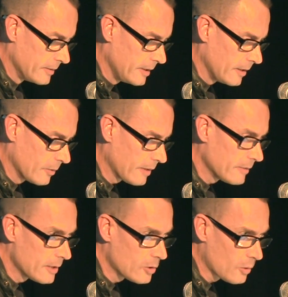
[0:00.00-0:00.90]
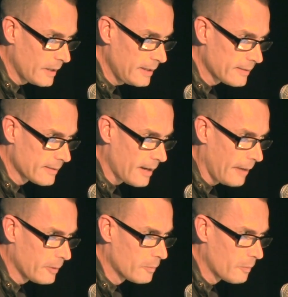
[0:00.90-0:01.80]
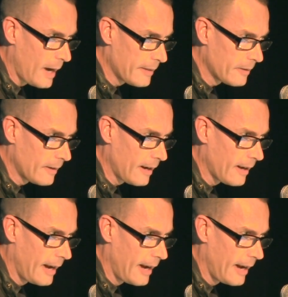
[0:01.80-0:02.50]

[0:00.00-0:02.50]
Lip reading: Given the choice, I would rather